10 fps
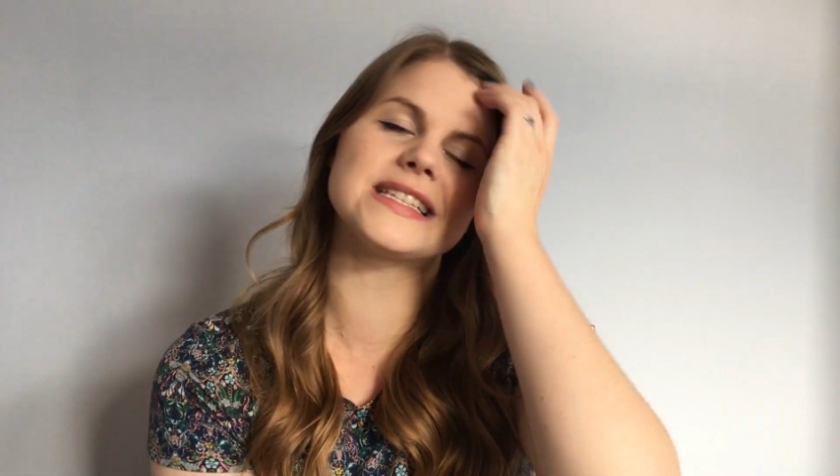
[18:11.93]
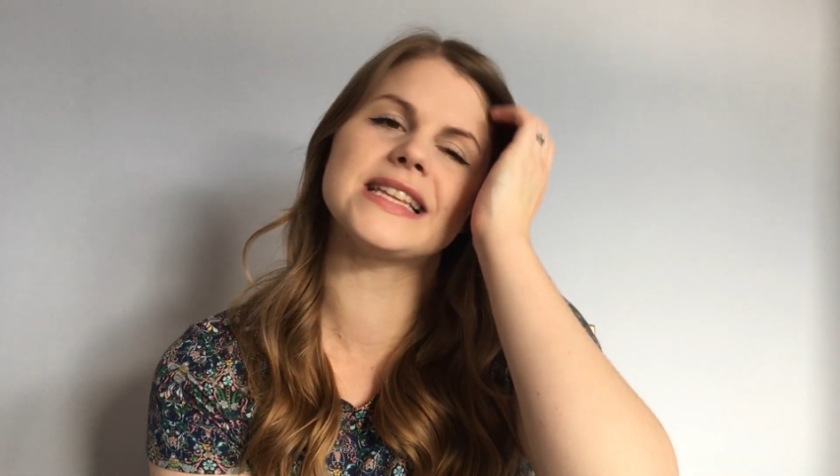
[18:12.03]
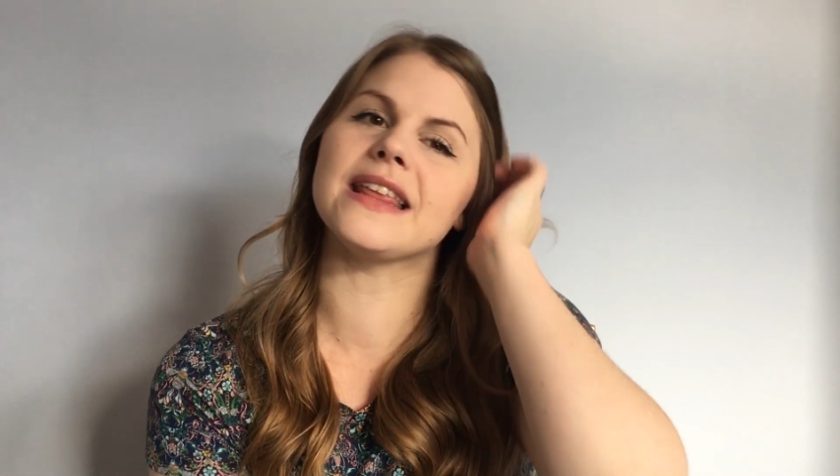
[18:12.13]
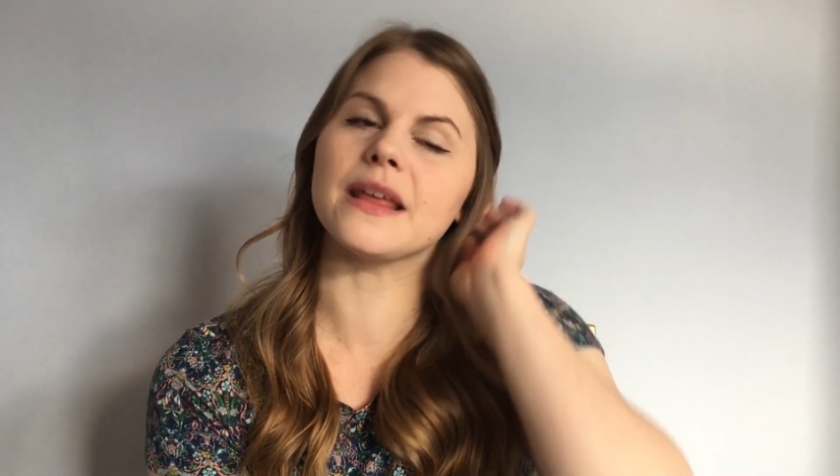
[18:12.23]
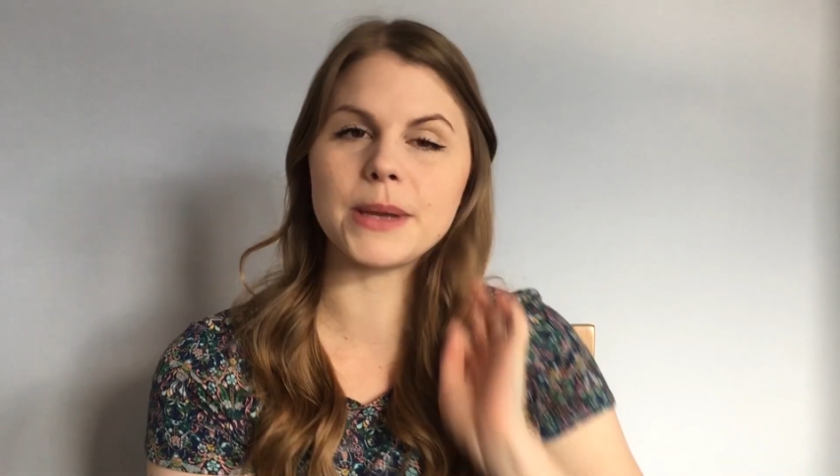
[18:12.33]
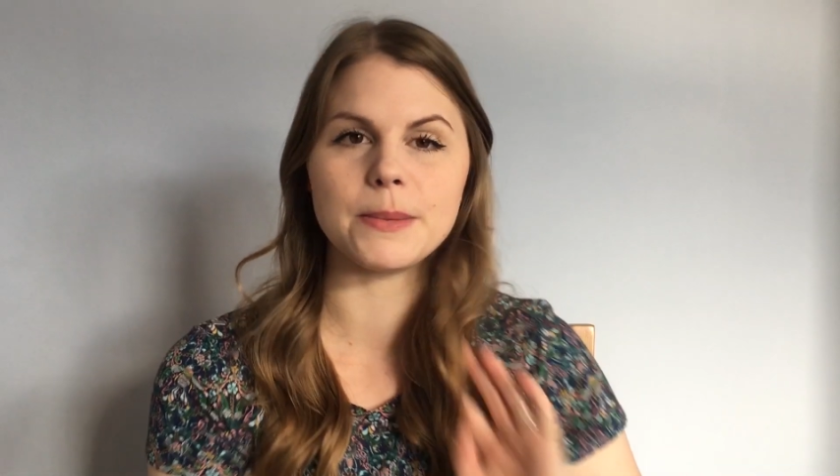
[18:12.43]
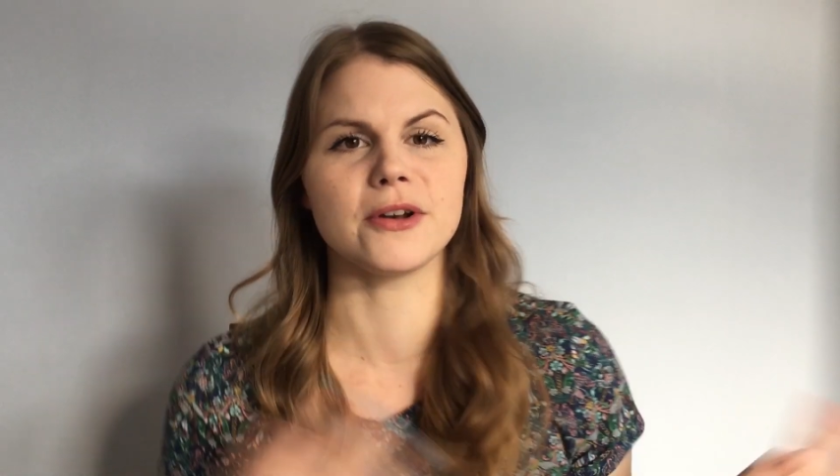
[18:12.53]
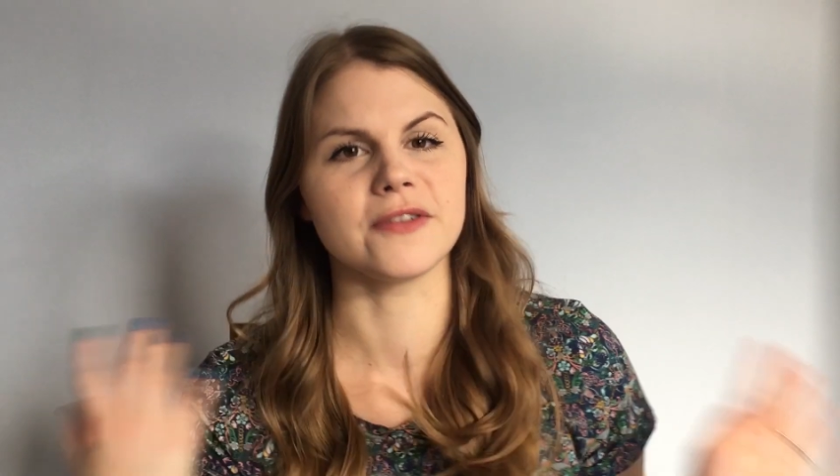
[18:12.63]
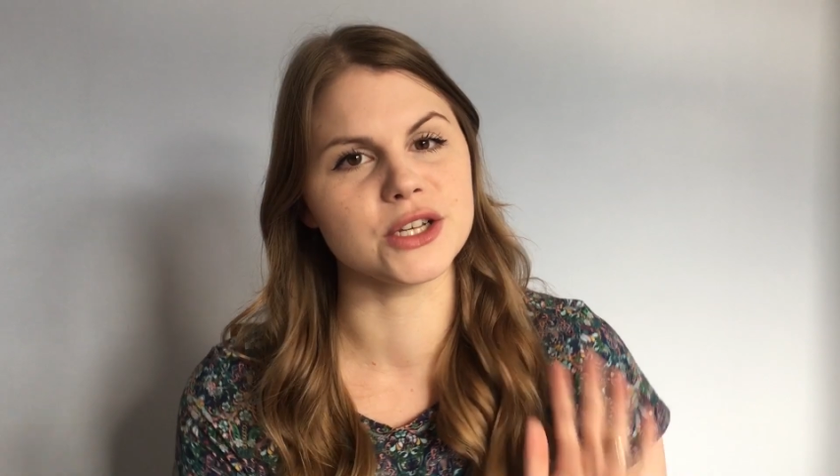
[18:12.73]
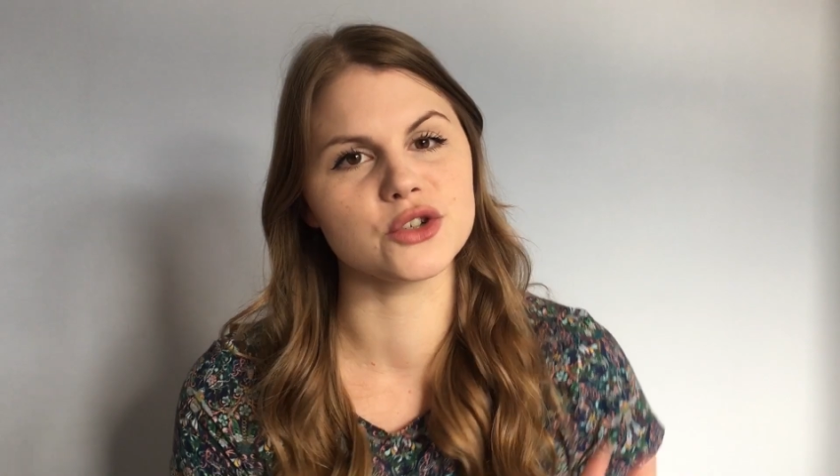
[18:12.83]
see that
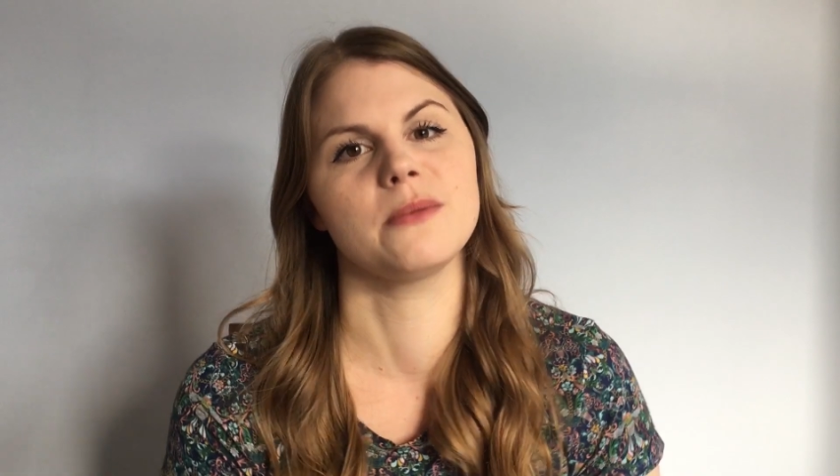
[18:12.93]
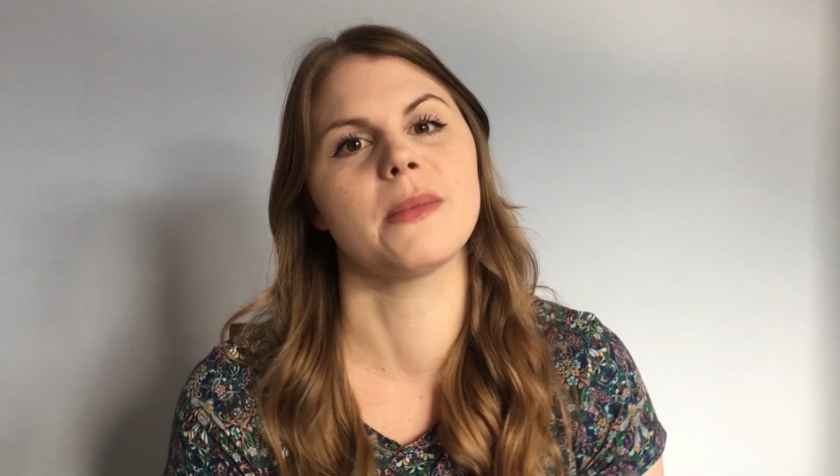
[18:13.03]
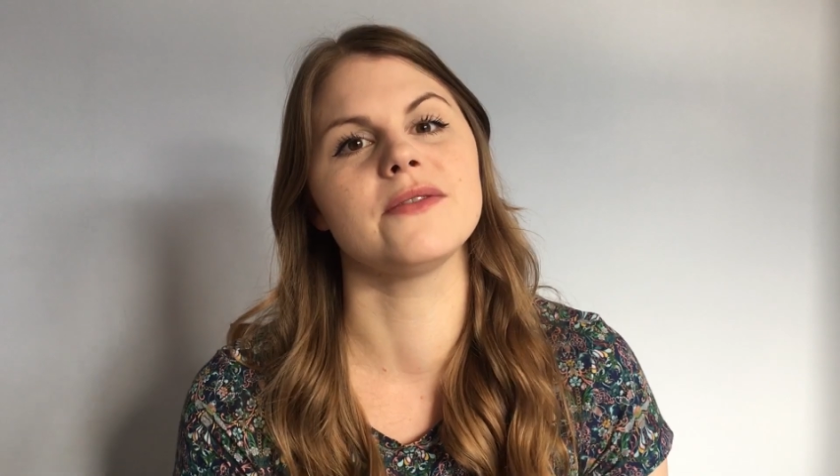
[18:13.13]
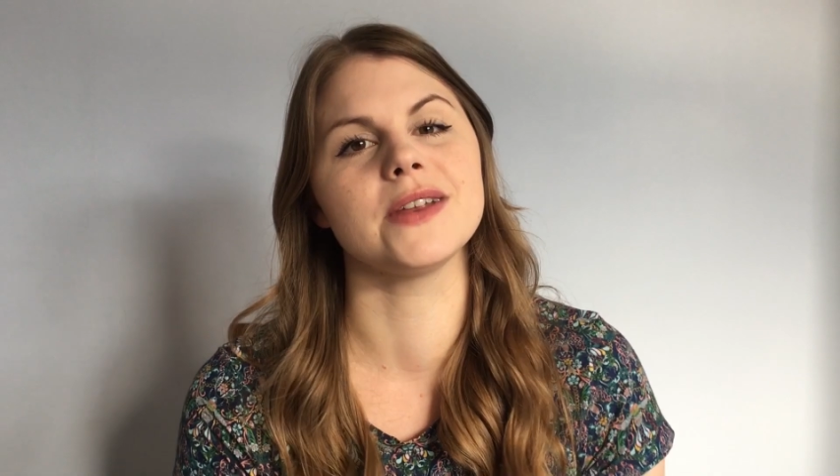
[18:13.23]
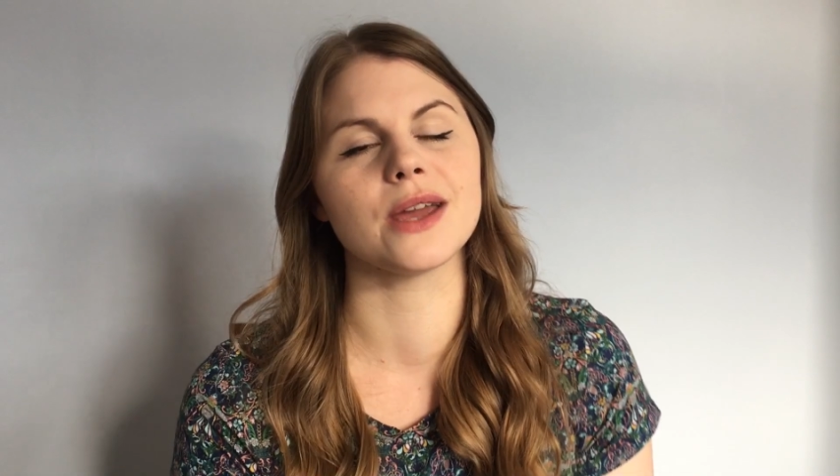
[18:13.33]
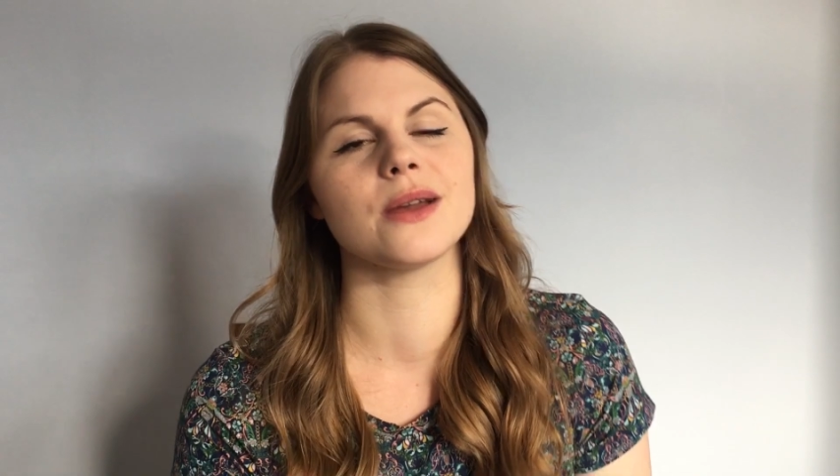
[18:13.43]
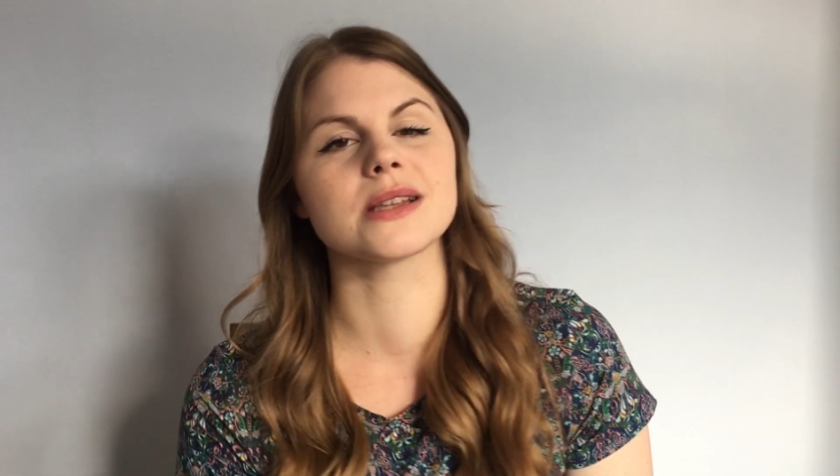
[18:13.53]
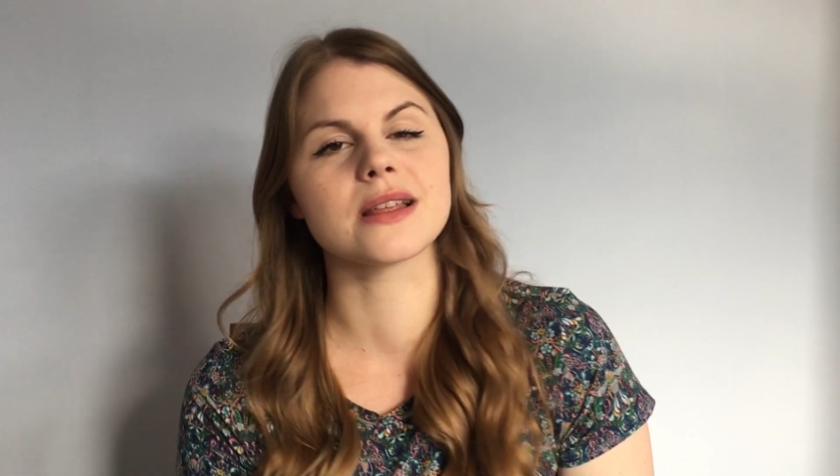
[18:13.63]
people are enjoying my videos.